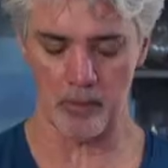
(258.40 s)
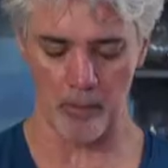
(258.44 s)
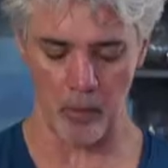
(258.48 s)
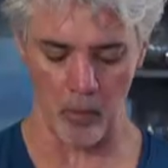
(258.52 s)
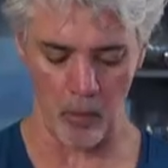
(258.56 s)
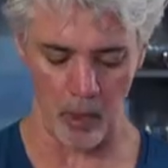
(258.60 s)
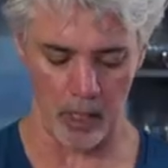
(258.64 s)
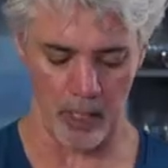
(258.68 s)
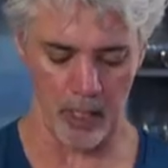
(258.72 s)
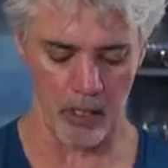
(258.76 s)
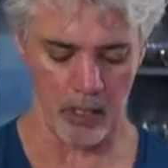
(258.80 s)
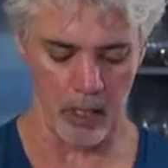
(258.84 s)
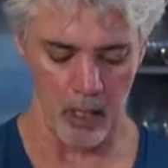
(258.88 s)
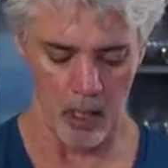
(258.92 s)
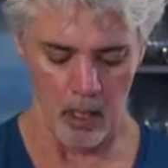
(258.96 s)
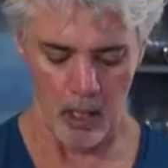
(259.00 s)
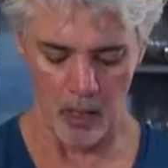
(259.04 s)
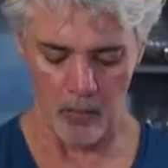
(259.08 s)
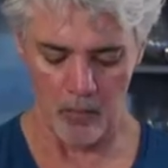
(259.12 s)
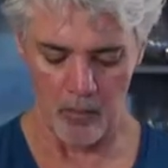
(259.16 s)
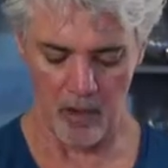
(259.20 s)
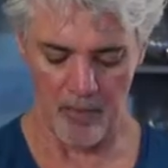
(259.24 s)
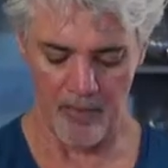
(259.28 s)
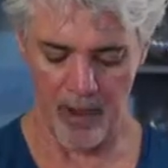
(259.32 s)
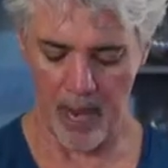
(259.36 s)
point.
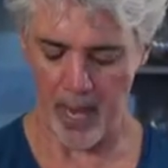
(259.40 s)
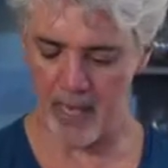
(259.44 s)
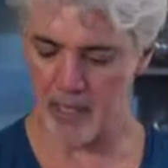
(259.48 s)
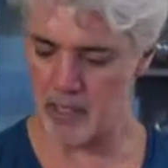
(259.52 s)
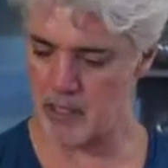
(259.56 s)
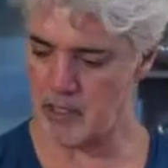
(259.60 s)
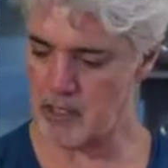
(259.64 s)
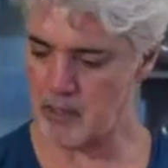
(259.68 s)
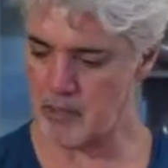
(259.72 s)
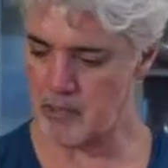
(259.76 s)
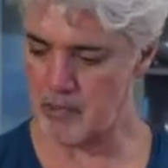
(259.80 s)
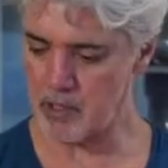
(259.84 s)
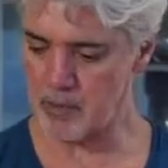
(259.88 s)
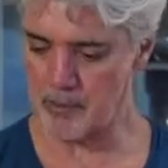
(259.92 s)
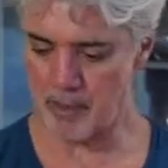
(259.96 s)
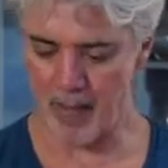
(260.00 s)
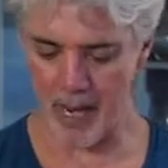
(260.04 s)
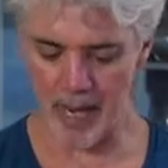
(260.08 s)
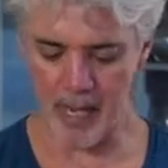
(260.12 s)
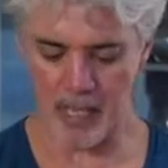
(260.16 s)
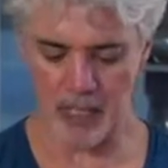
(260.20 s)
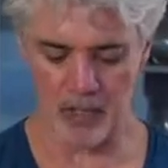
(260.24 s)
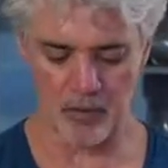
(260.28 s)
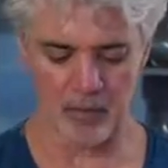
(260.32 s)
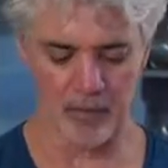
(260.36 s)
We've added some
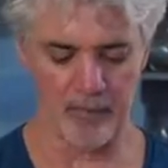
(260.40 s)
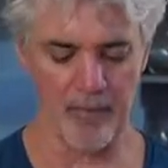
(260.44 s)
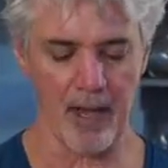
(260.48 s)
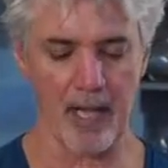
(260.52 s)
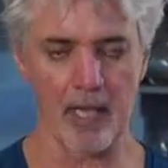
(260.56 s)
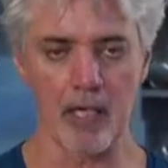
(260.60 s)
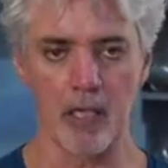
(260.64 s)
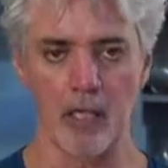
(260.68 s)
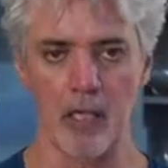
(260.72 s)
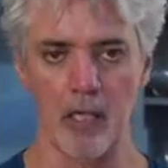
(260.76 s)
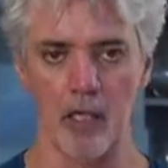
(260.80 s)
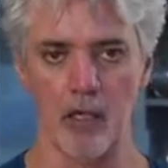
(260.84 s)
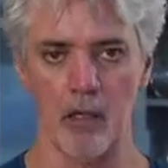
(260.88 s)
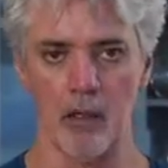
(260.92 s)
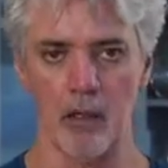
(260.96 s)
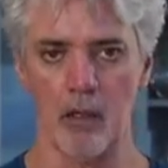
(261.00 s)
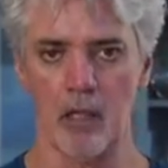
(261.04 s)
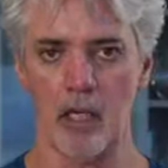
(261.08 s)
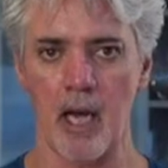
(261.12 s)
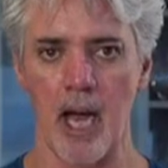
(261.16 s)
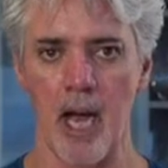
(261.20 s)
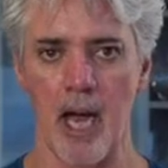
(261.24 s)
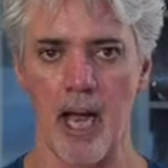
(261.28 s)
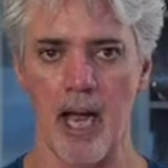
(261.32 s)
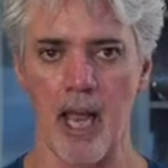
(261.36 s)
spice. We've added a little
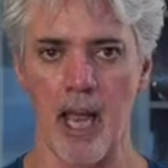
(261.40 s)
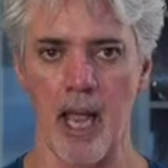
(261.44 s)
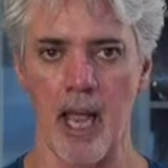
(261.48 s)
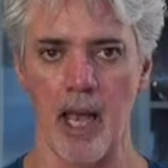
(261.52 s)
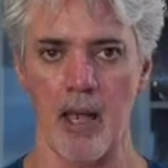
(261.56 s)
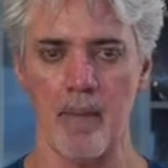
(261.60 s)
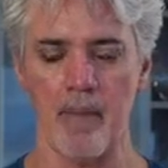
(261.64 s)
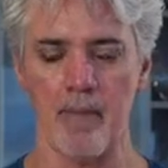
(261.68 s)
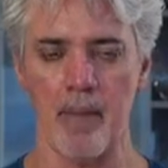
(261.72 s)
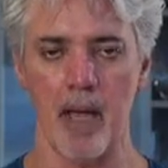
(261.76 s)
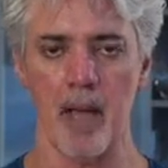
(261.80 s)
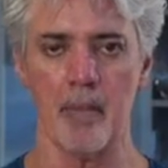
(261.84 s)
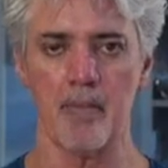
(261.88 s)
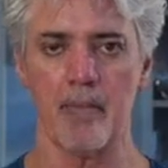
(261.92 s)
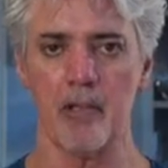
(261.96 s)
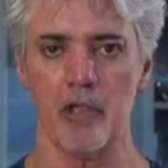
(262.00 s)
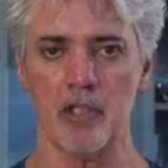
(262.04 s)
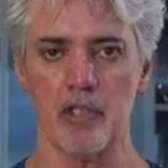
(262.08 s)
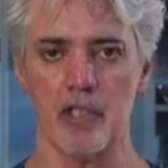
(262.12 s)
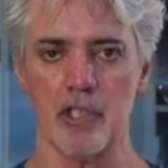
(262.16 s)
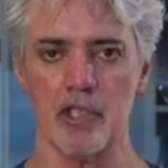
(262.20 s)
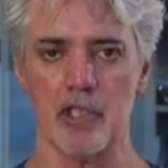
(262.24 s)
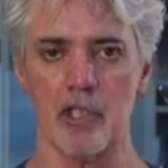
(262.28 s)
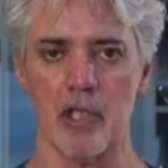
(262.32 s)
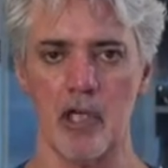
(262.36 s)
cayenne pepper
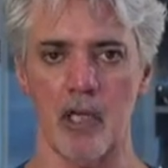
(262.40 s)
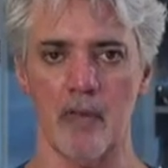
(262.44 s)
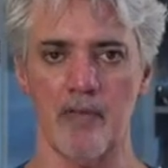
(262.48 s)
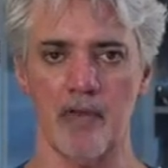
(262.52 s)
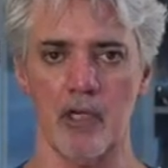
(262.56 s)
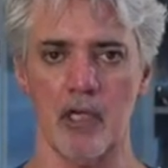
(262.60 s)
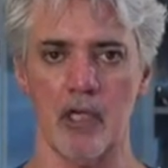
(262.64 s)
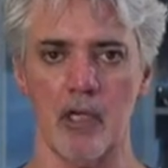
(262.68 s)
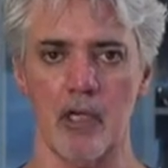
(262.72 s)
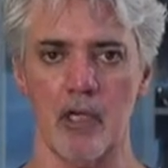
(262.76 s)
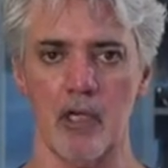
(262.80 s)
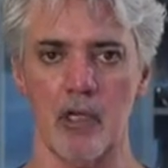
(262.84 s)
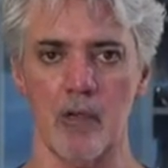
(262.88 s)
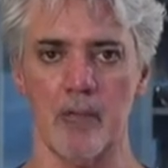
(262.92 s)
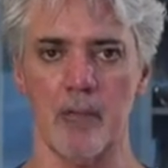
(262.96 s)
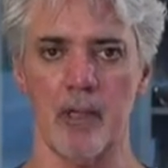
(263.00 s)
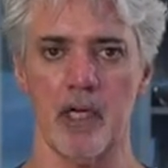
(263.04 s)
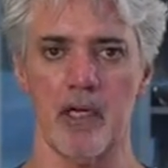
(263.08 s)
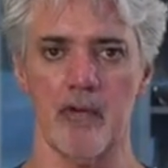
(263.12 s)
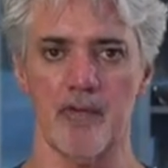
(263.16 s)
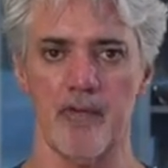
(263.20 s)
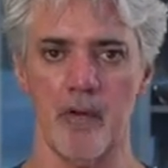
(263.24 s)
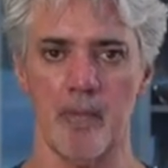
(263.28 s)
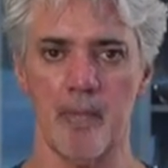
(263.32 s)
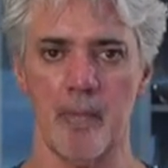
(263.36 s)
just to give it a little
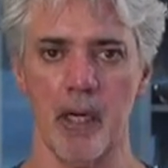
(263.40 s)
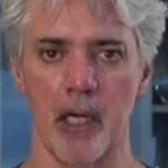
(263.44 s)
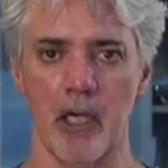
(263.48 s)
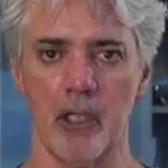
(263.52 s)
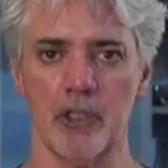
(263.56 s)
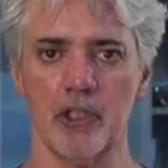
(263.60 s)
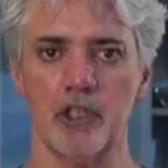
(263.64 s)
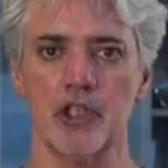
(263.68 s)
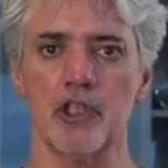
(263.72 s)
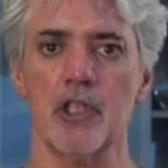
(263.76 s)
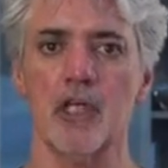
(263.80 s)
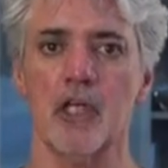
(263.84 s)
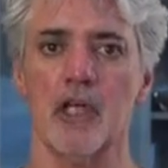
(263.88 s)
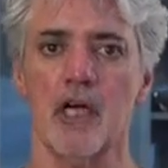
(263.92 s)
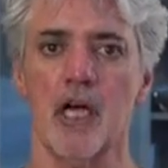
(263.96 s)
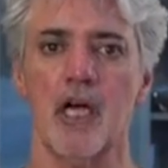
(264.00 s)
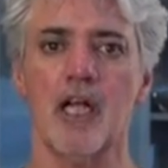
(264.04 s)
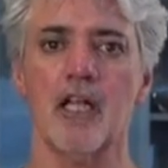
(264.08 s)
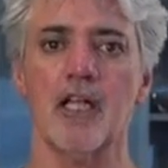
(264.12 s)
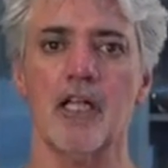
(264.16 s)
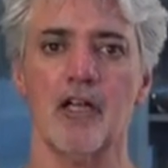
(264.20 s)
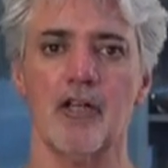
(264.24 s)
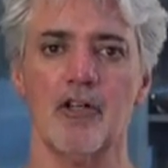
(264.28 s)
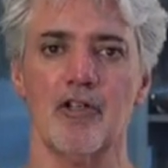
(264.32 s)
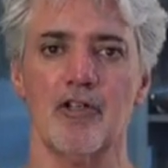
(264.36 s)
bit of a punch.
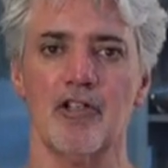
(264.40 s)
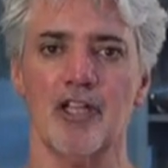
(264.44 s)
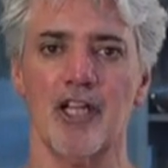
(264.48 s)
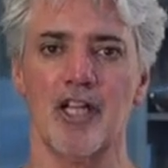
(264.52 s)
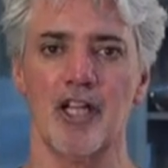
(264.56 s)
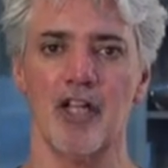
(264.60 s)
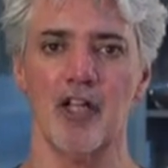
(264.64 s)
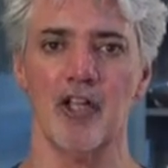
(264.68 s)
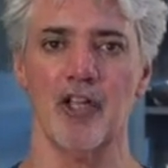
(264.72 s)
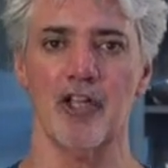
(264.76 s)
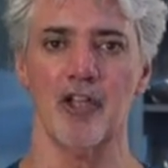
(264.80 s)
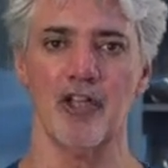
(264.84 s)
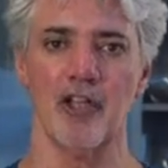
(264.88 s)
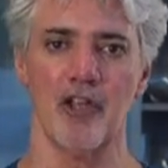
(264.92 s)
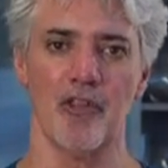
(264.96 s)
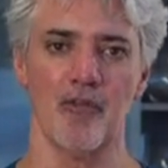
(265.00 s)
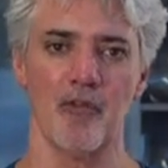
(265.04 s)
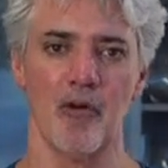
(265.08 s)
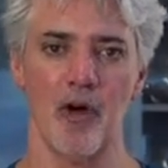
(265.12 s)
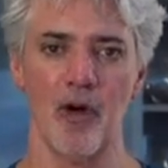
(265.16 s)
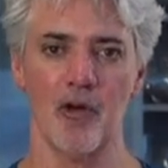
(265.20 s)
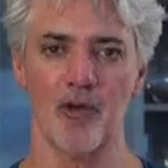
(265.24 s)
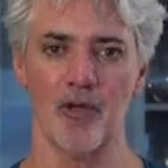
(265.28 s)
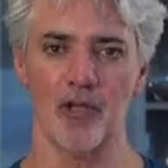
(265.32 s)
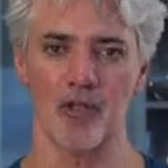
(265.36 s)
A little tickle in the
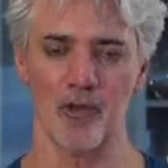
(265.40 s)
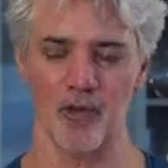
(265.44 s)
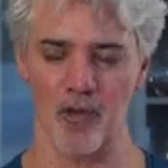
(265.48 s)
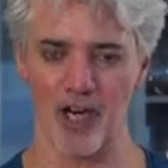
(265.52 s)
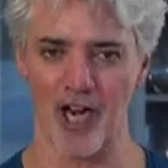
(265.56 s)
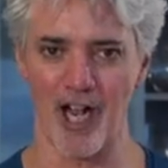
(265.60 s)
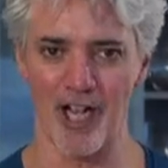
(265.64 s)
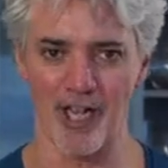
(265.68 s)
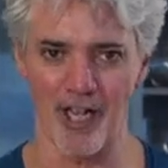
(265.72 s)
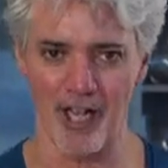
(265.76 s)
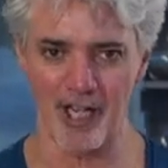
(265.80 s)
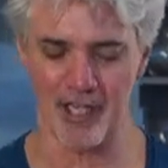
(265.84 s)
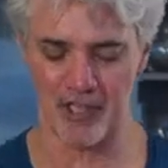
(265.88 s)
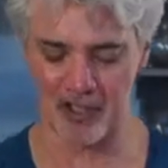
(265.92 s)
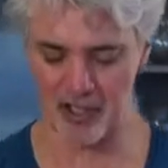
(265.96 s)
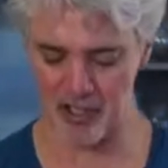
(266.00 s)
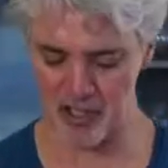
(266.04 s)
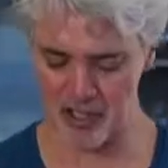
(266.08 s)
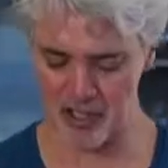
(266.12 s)
throat is what I like to